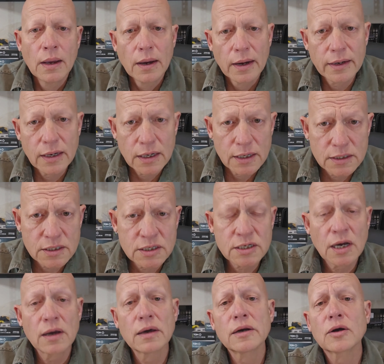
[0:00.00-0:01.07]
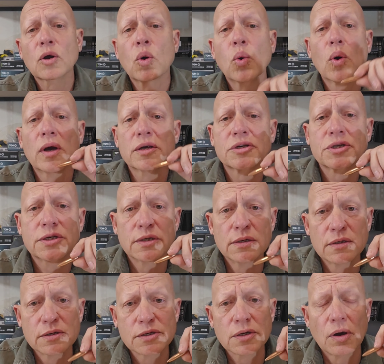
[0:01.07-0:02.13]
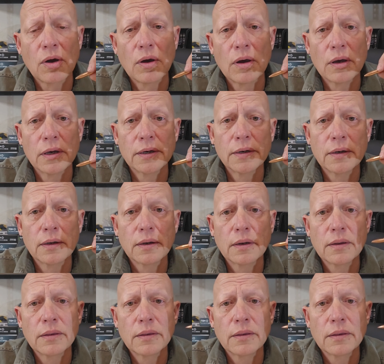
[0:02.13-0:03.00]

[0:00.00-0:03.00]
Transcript: I get a ton of questions on